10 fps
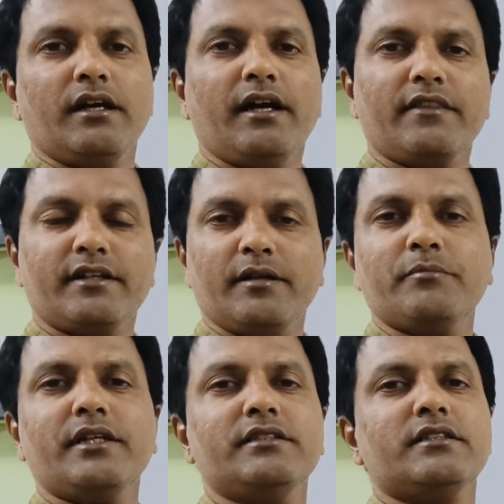and the
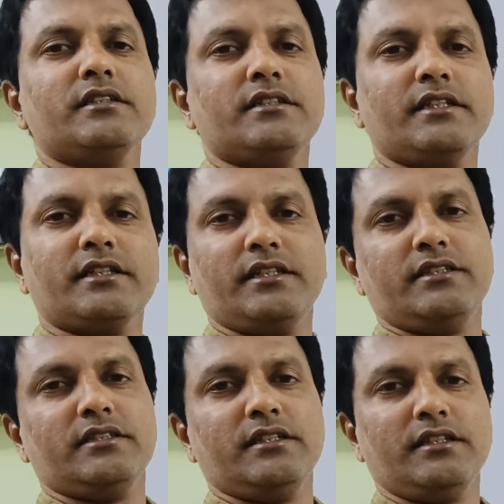temperature is
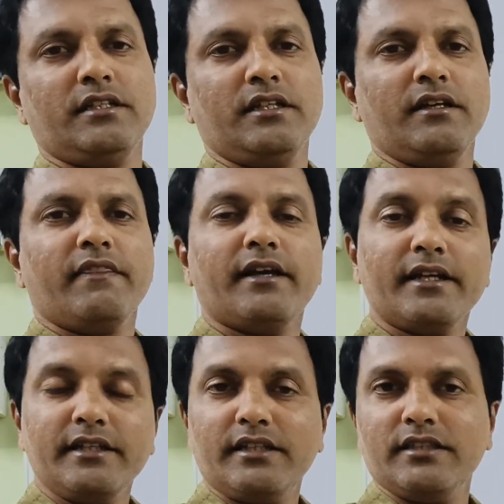increased, the
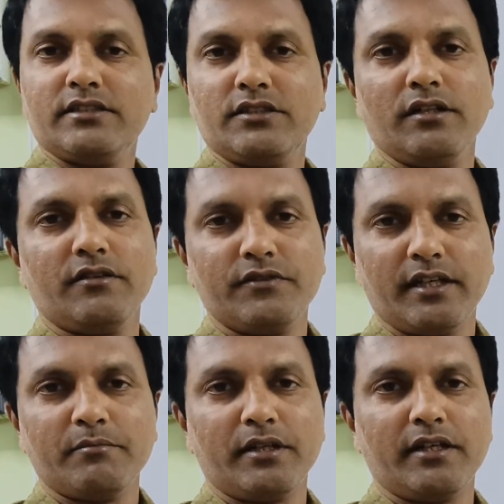intensity of
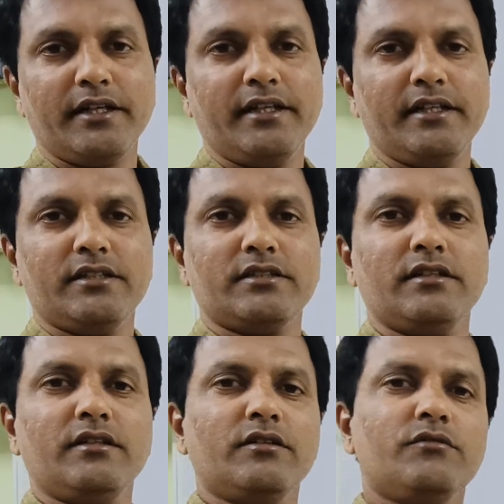thermal
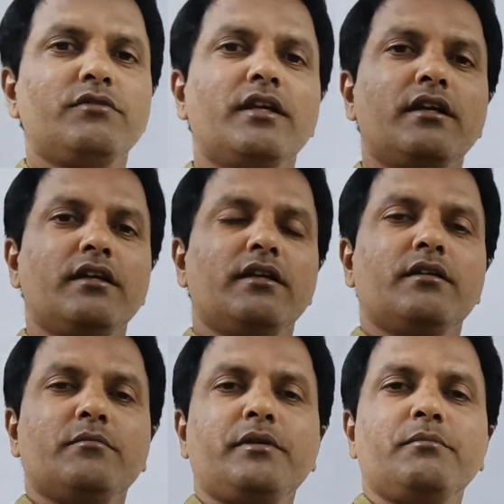radiation will
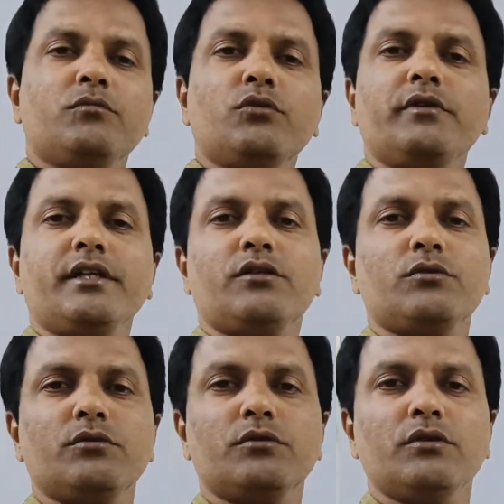be moving
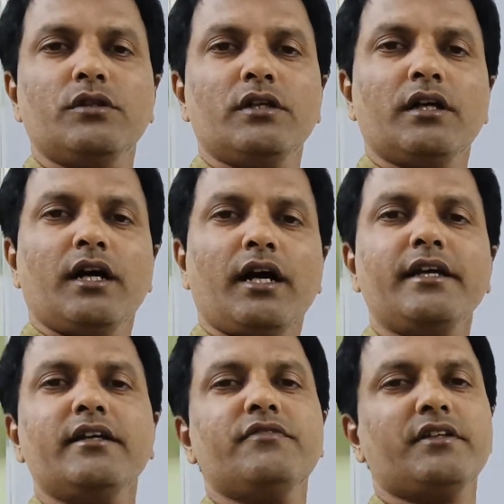to
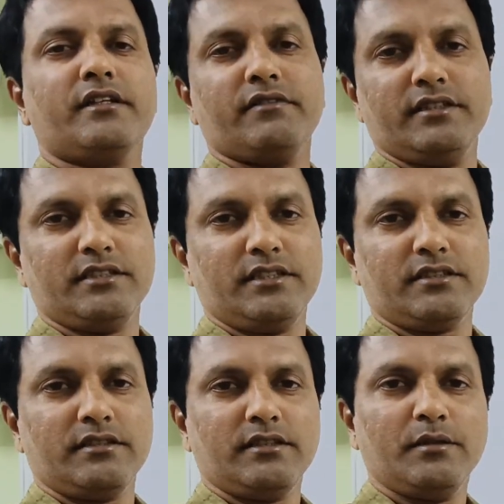higher frequencies.
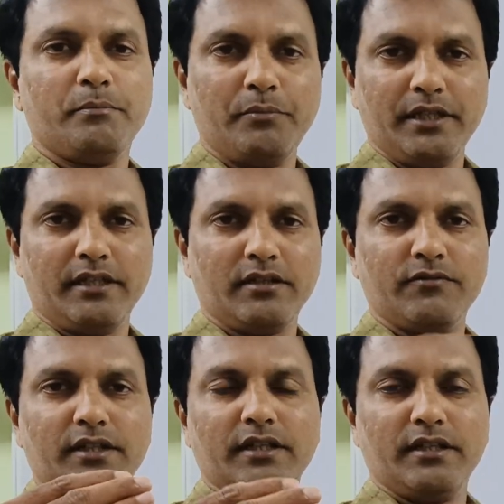The peak of
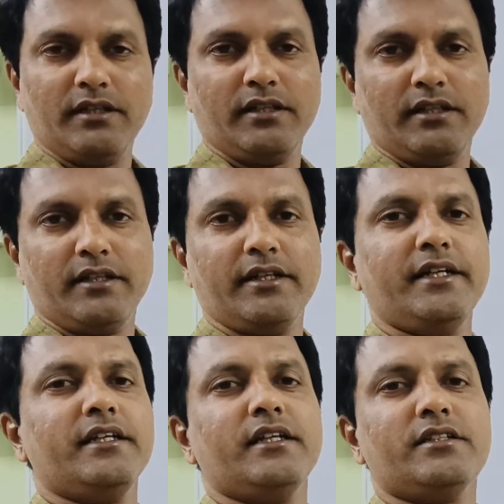the
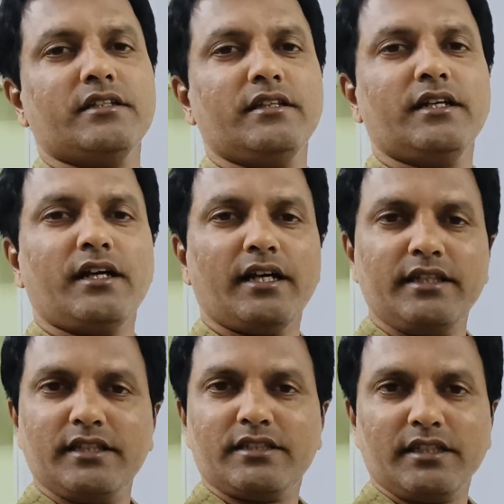radiation, the
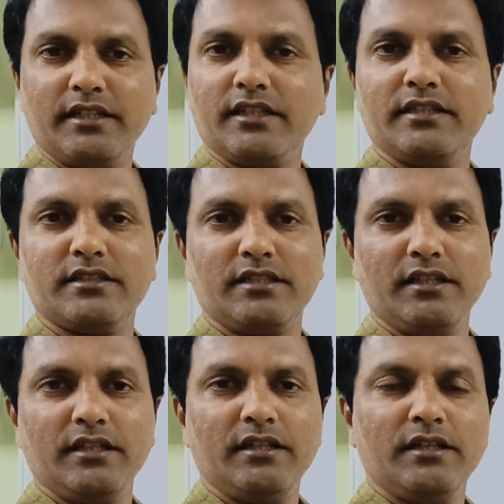highest intensity,